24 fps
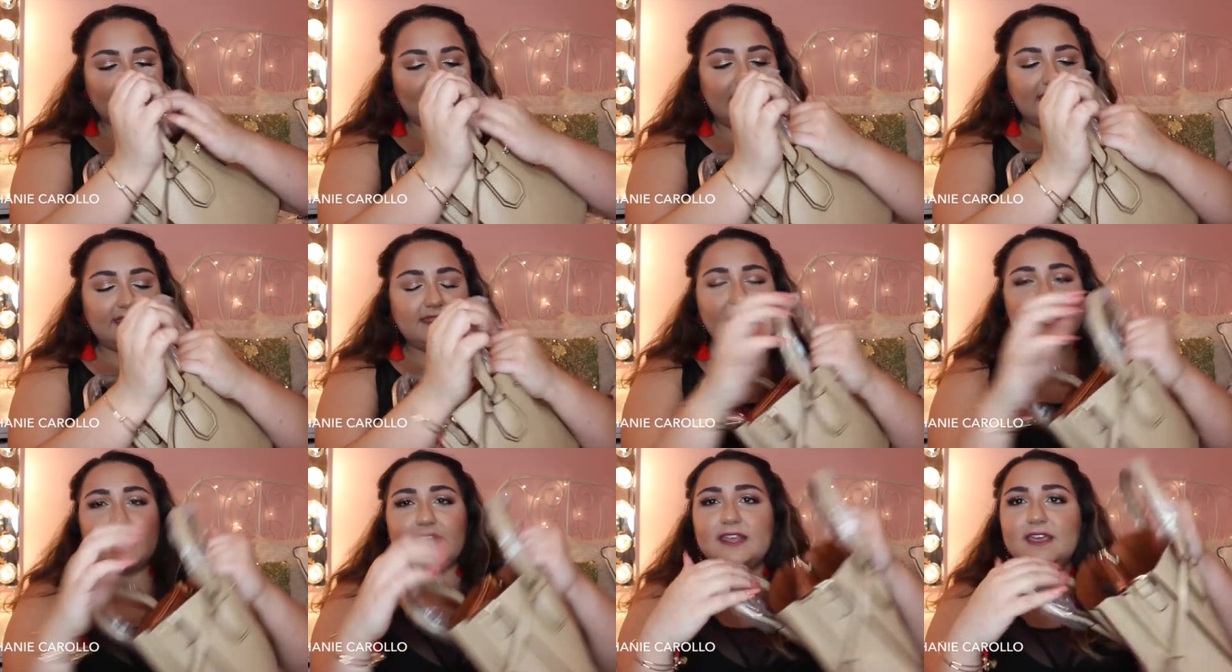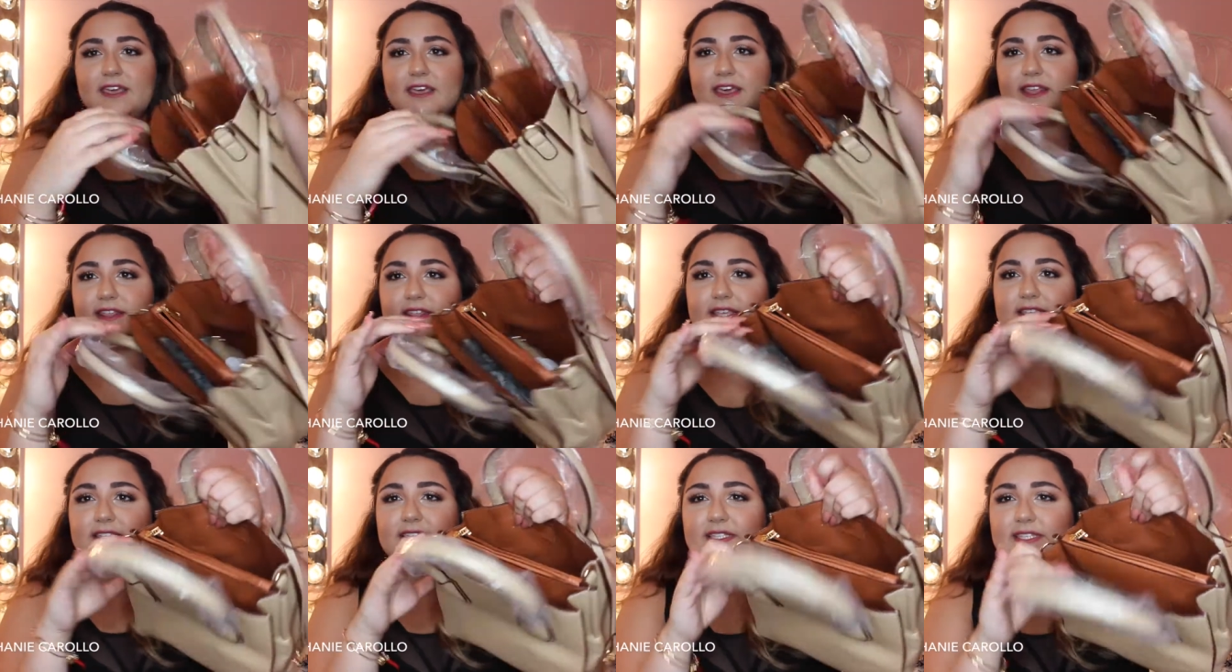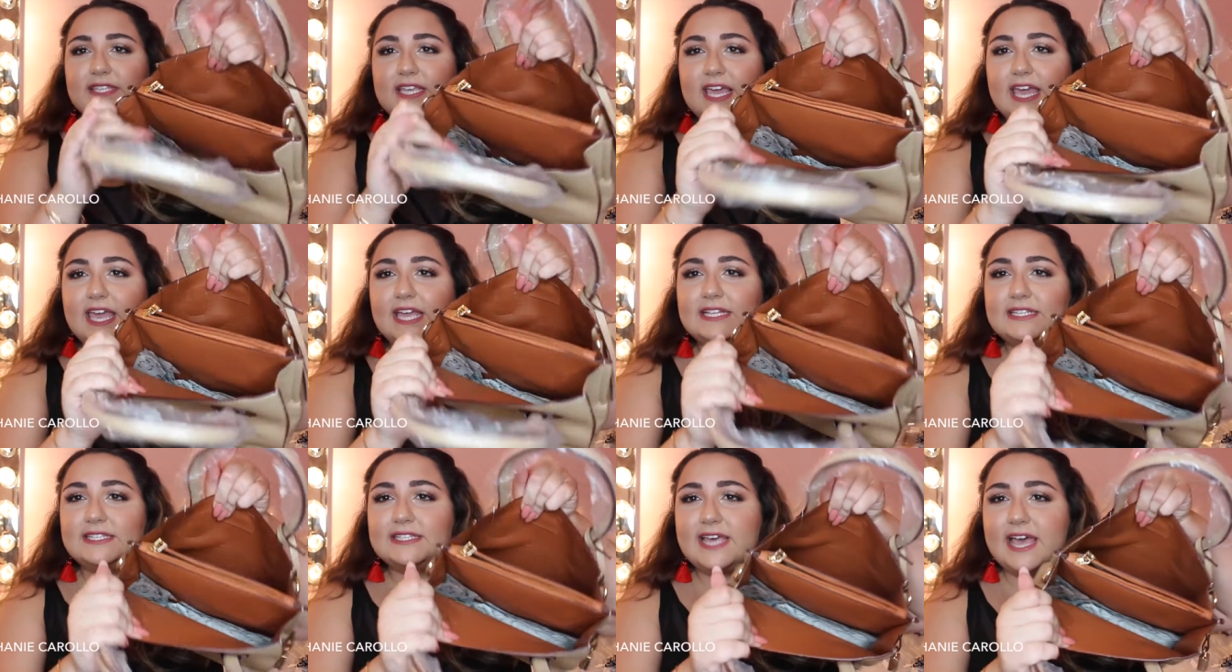and then this is the
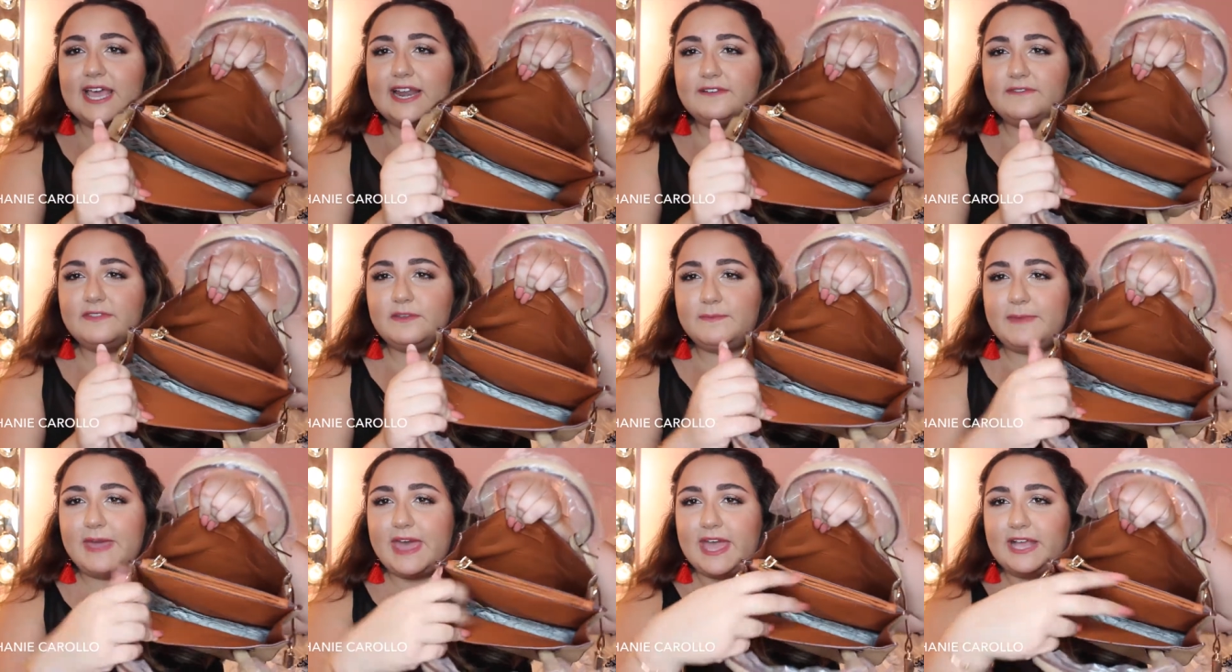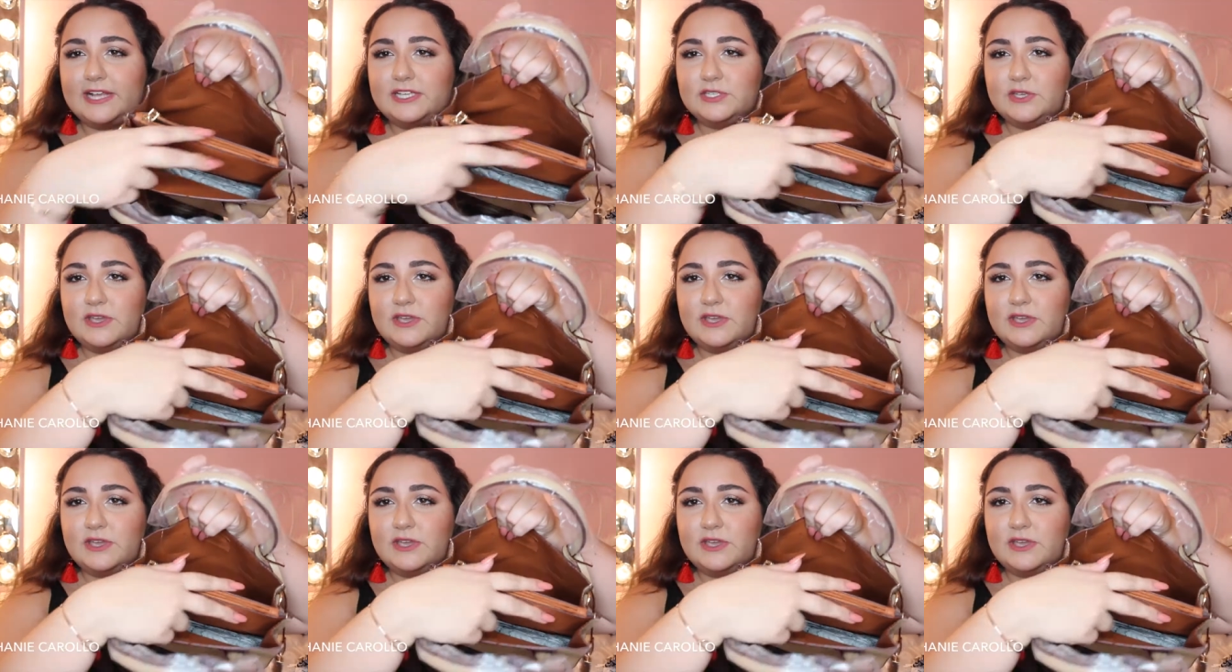inside of the bag,